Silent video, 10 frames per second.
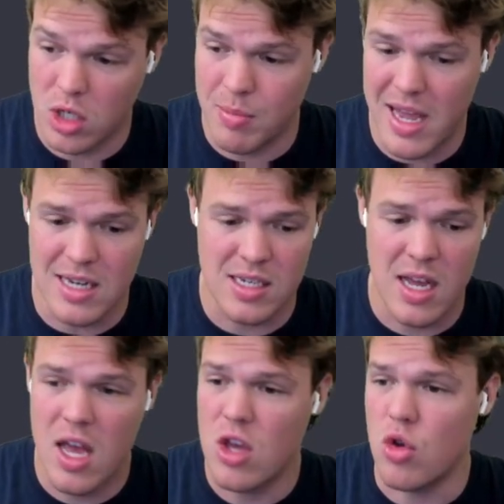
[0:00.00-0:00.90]
base.
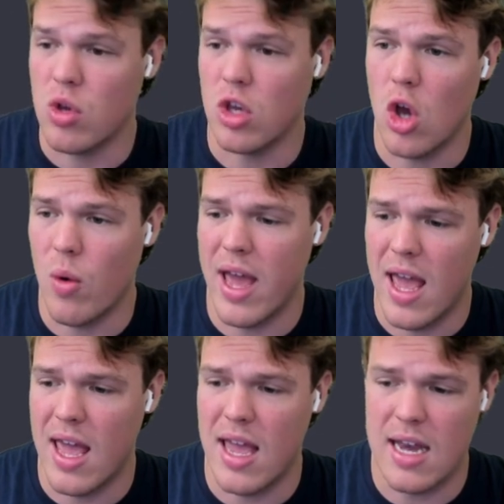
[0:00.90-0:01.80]
You can go
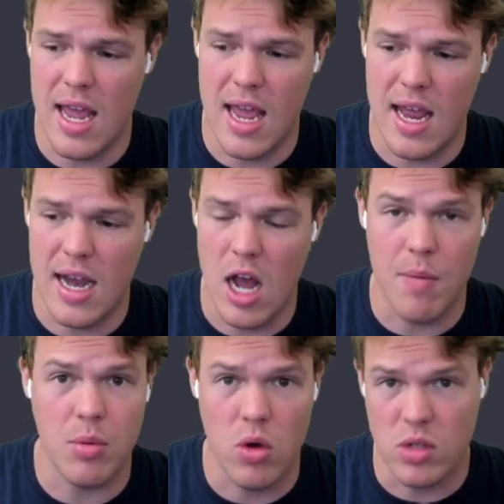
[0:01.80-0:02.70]
ahead and
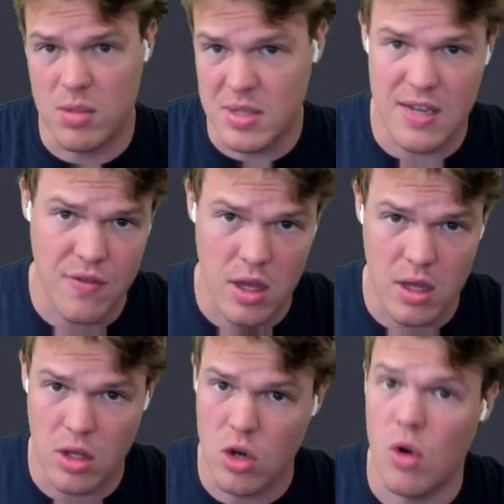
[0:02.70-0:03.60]
upload specific,
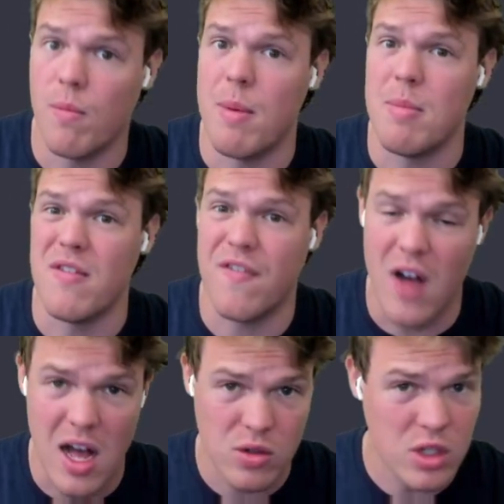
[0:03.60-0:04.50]
you know, maybe
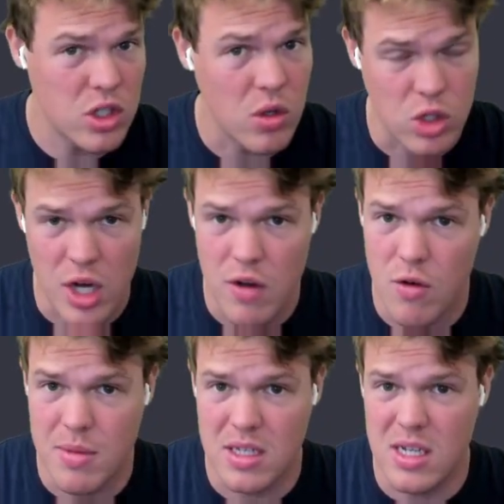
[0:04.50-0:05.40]
files associated with your
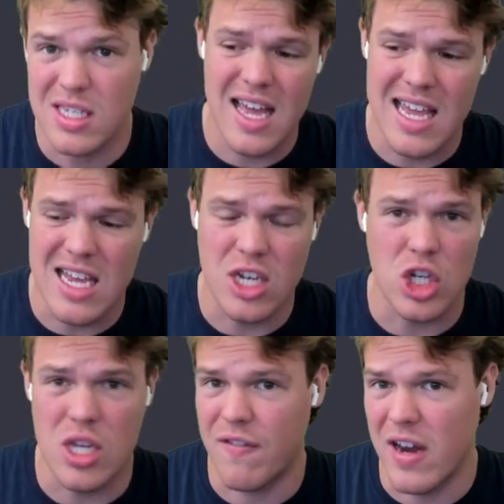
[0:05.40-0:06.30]
business,
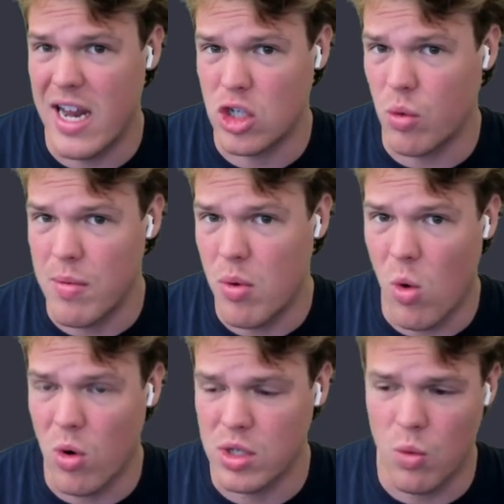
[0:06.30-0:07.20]
e.g. a financial
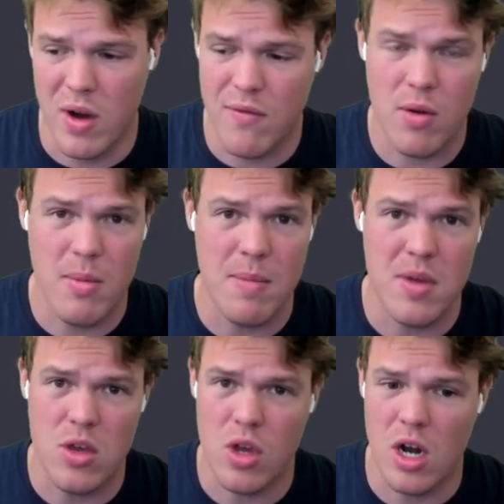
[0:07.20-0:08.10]
report, whatever it may be,
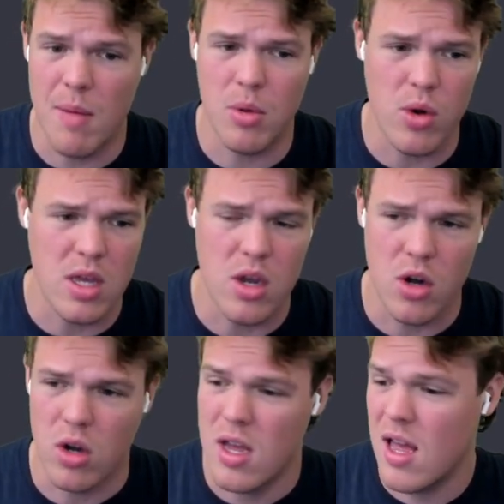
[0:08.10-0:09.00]
you can upload it here.